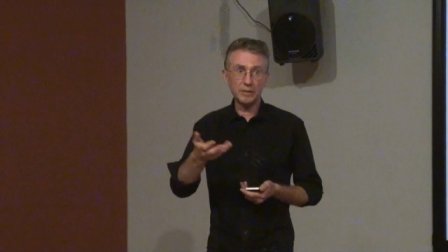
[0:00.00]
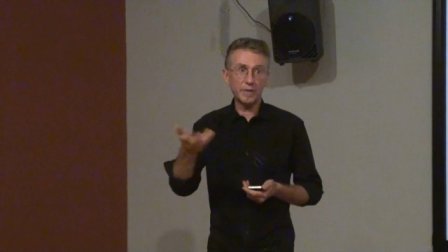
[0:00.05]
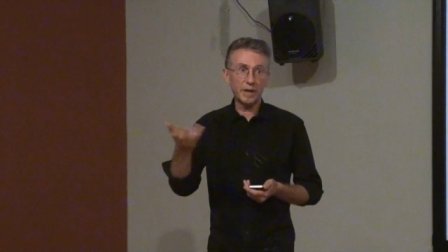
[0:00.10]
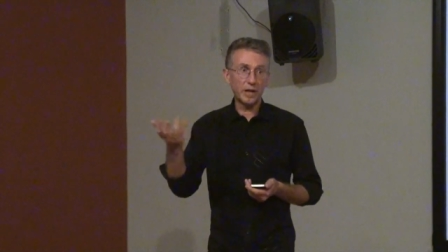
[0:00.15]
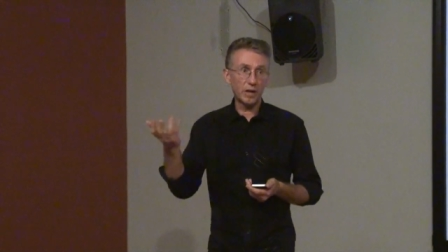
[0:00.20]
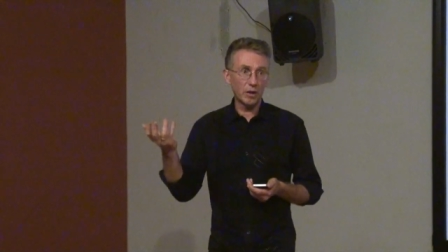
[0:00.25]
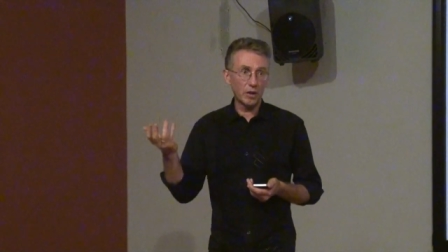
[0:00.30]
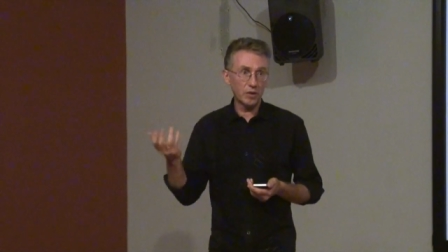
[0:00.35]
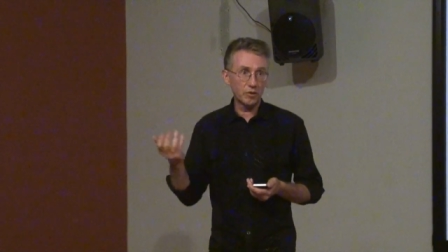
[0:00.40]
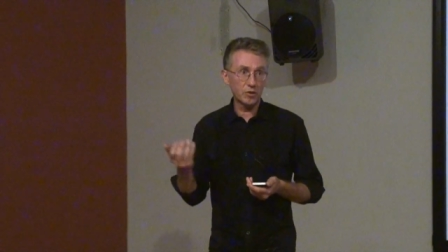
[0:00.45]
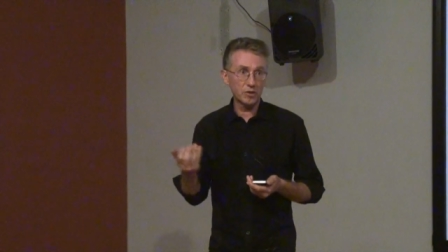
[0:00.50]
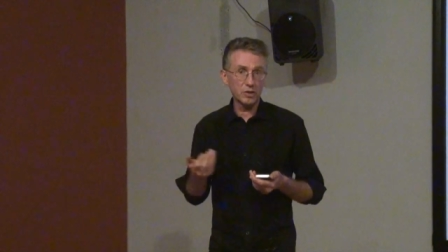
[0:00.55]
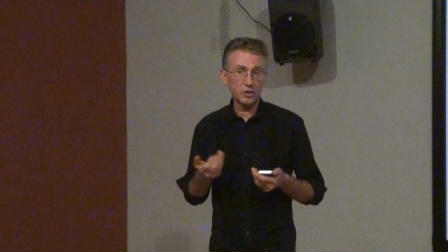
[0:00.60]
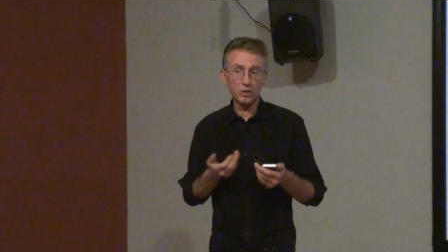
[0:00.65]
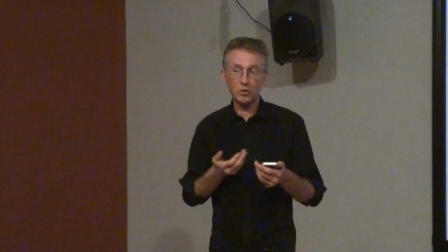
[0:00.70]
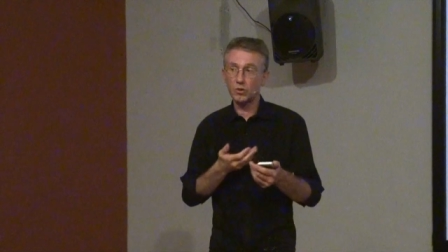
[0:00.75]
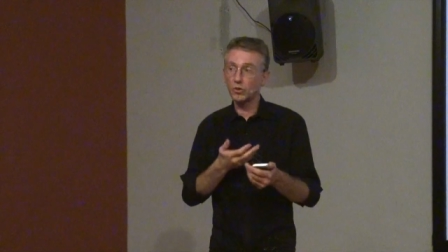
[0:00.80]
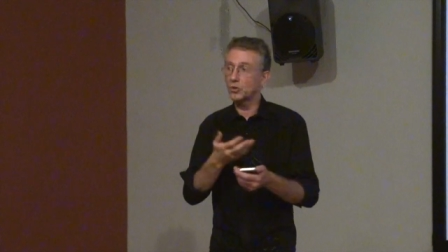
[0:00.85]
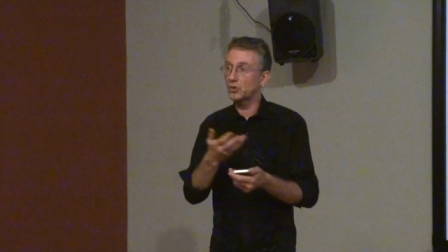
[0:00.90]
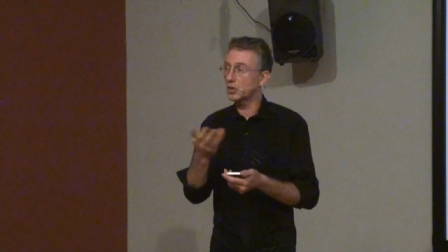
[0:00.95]
and invite
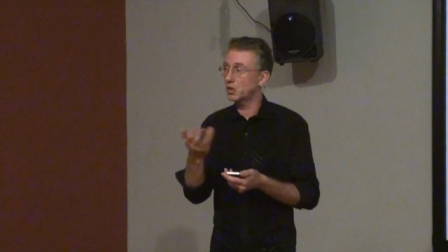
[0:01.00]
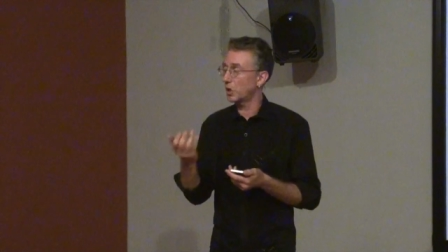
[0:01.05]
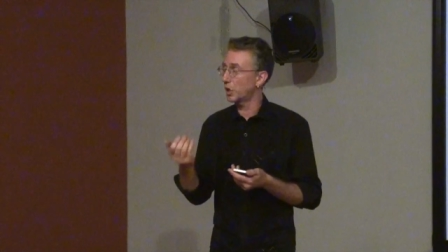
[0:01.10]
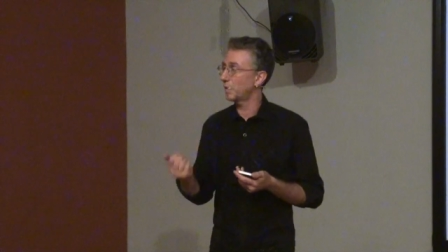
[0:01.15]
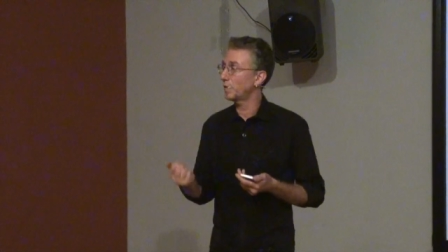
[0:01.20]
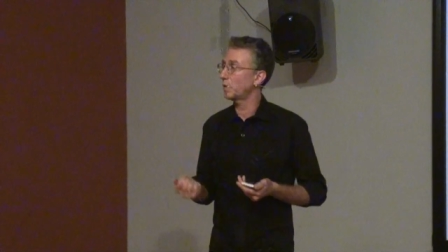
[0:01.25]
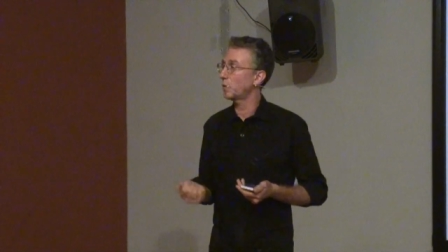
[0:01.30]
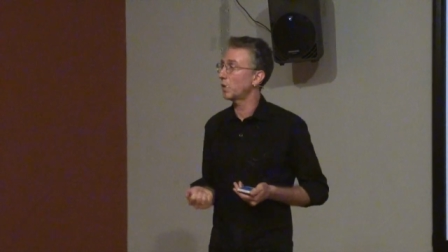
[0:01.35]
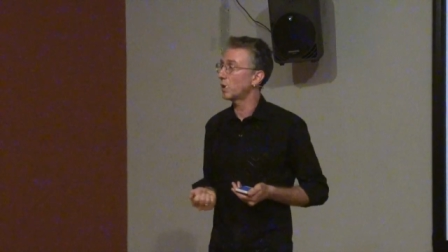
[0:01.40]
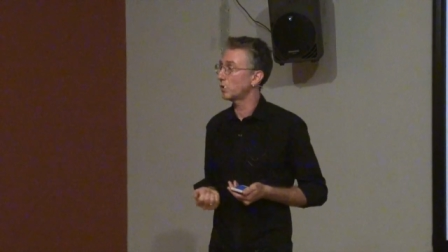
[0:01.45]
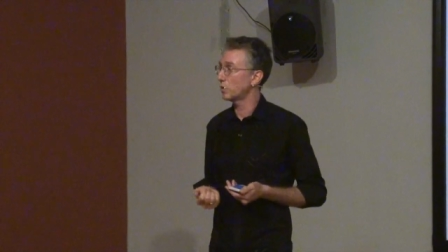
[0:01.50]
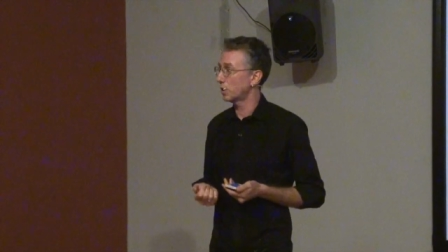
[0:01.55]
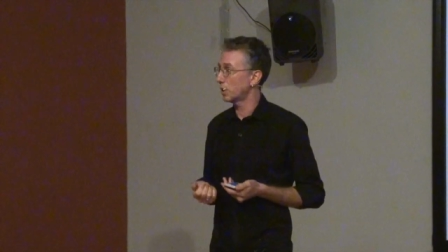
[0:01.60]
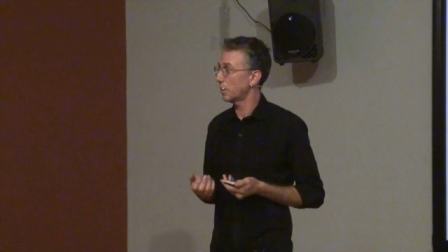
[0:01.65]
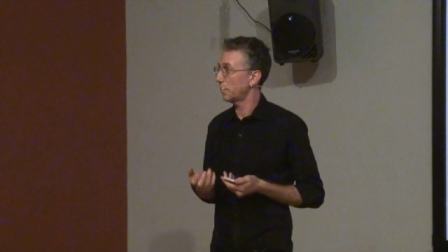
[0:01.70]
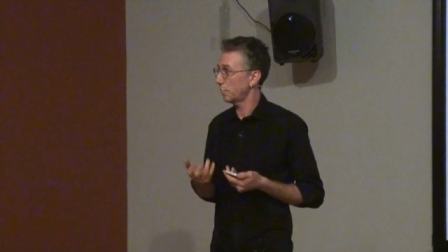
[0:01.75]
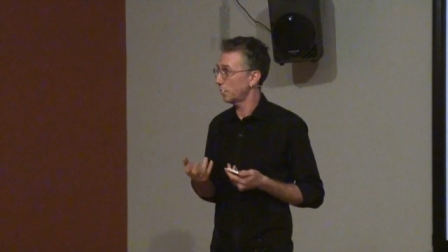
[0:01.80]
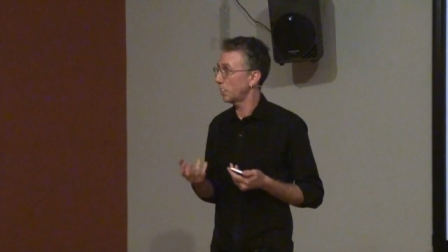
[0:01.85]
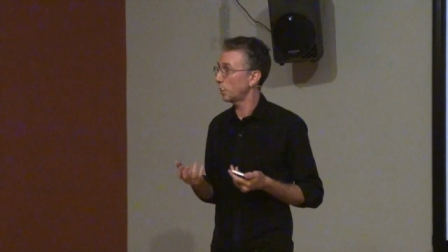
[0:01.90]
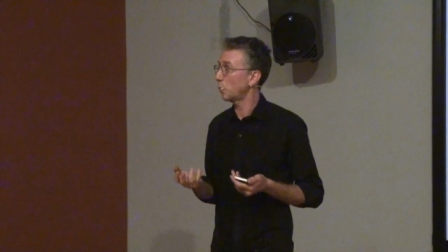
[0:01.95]
others to do so if they
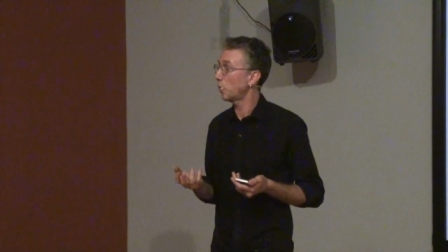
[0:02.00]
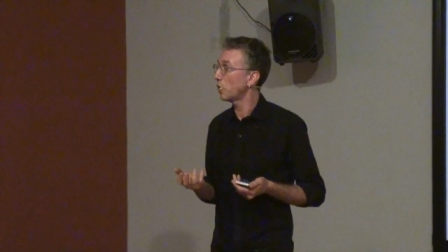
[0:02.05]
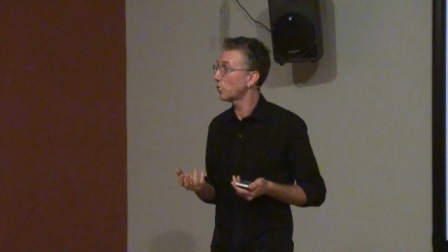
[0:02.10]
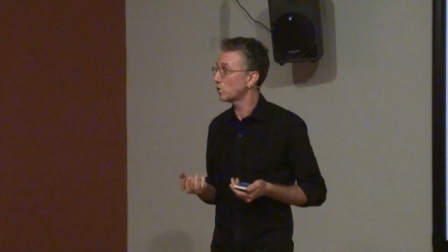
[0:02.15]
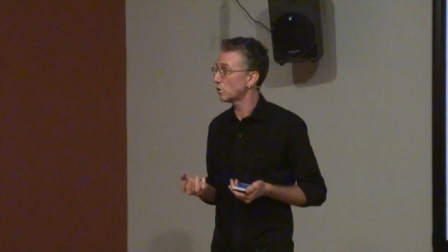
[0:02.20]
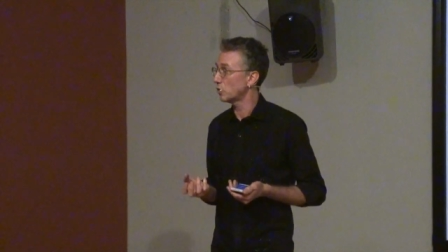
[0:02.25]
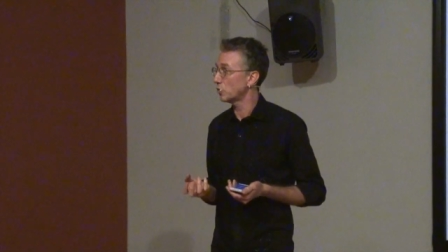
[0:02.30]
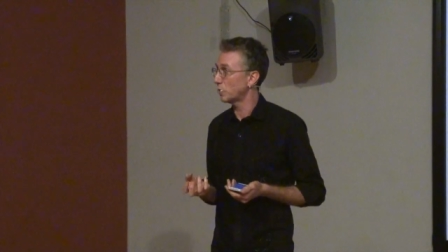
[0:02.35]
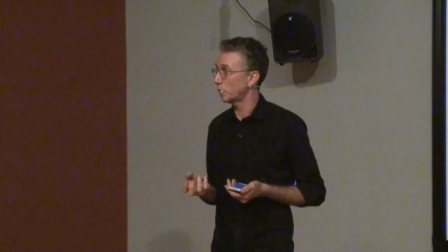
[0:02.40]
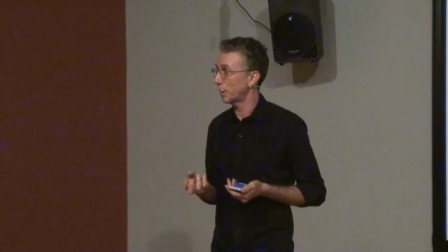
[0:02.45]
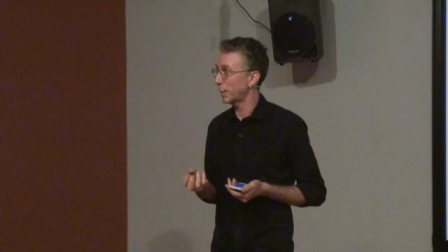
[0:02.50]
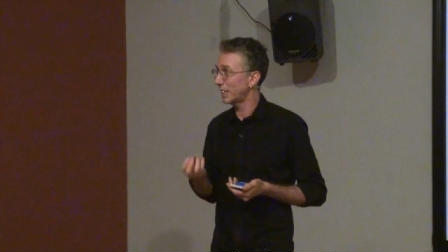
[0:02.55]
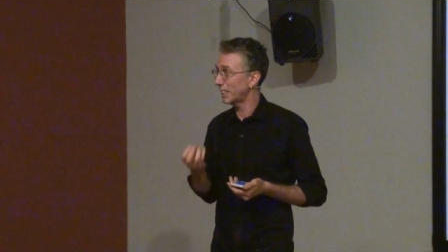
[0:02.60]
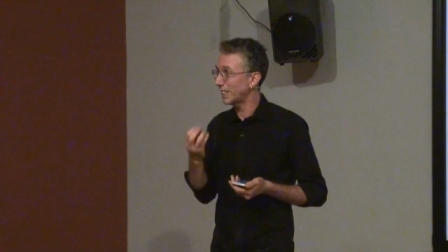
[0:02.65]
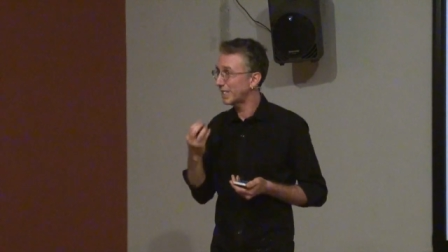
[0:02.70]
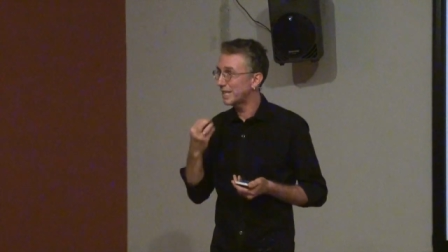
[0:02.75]
want, if they want to.